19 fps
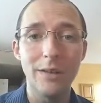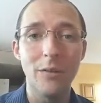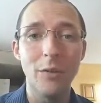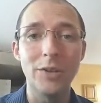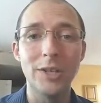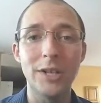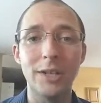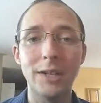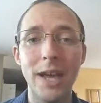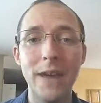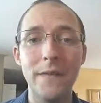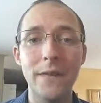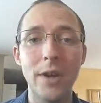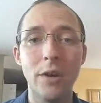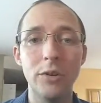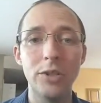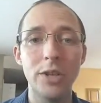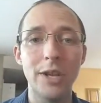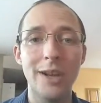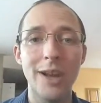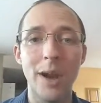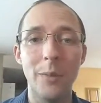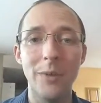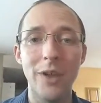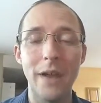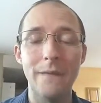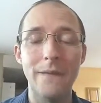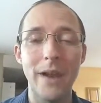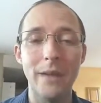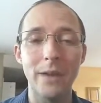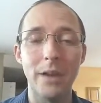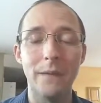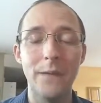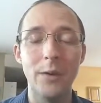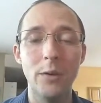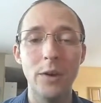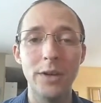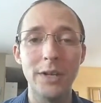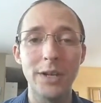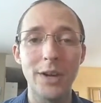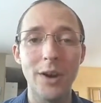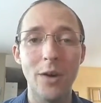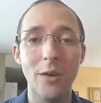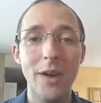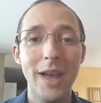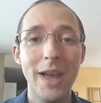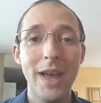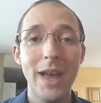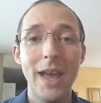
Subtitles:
which is a life coaching company I founded a few years ago,